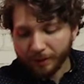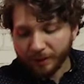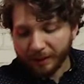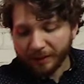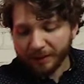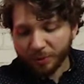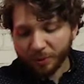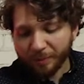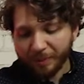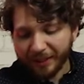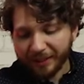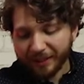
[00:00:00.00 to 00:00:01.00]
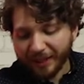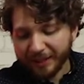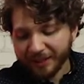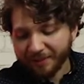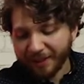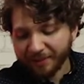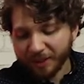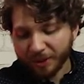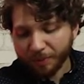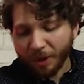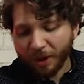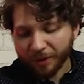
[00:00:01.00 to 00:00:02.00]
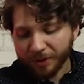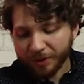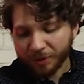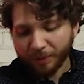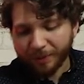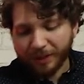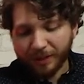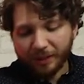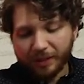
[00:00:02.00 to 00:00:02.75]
and this would be in the case of having a smaller instrument,